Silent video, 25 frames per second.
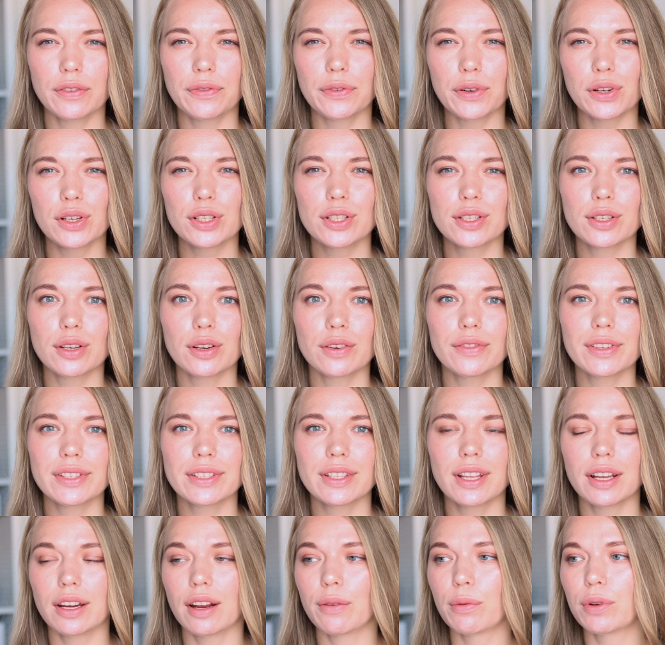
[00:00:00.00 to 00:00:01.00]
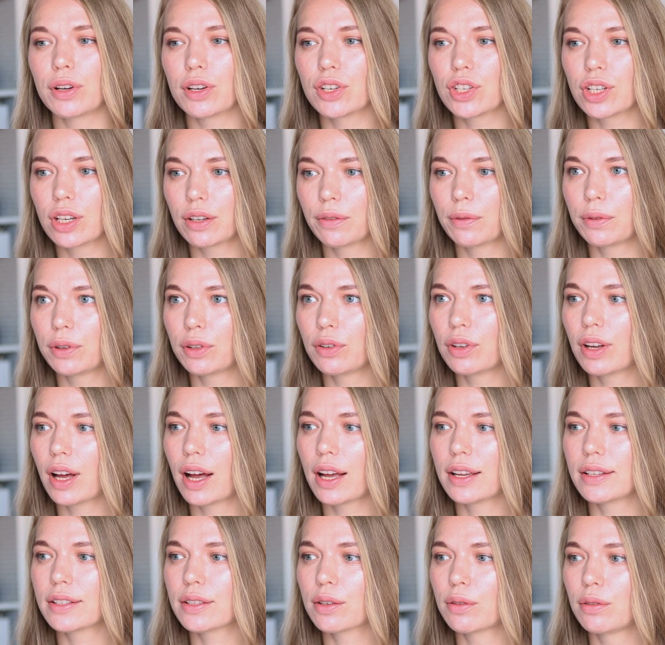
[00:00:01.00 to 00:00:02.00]
The first service that I want to share with you
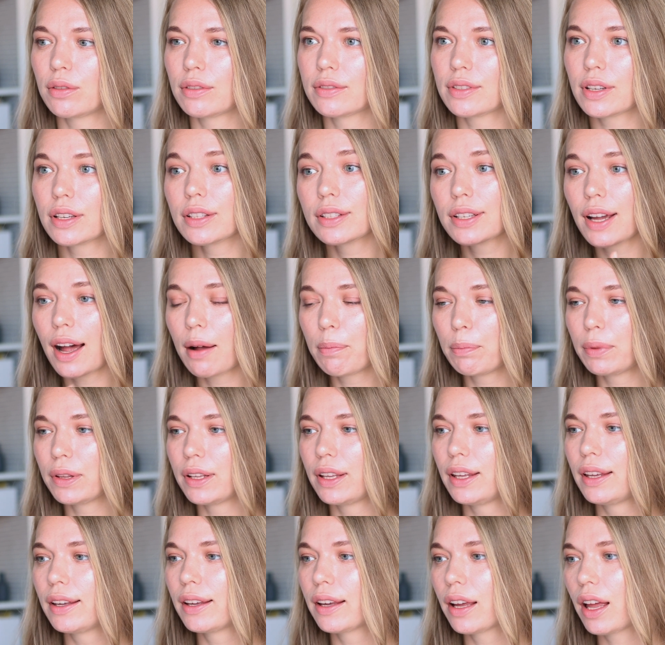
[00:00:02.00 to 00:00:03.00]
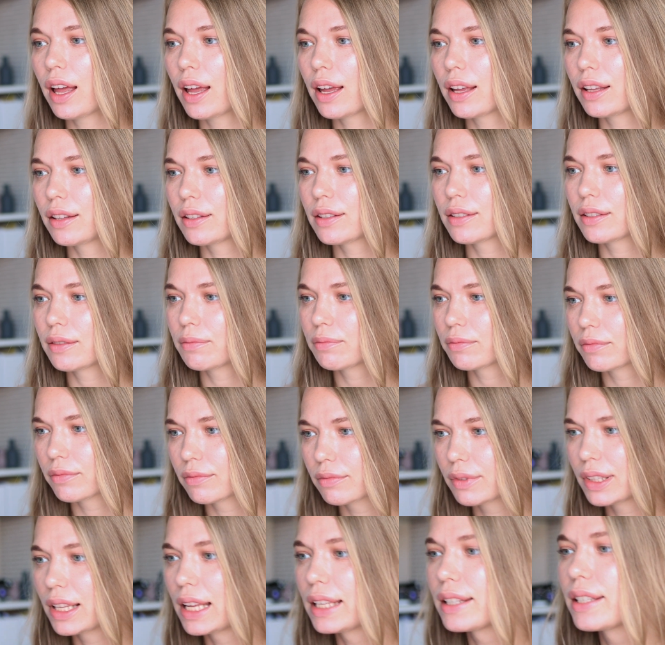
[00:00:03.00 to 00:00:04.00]
guys called TapLink, and
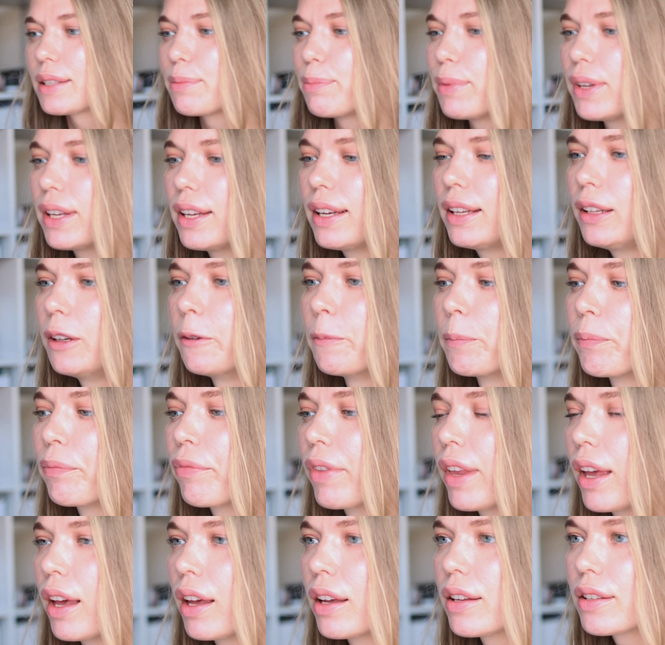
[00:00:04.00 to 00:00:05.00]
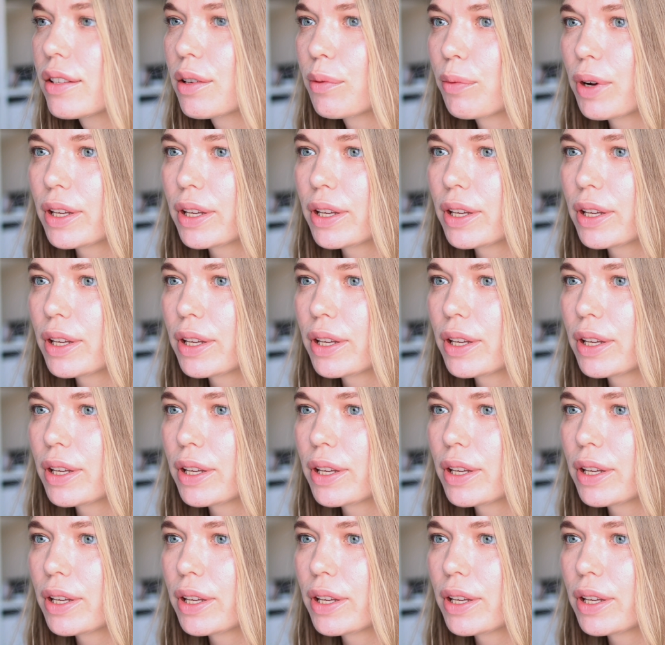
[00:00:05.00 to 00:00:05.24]
let's begin. So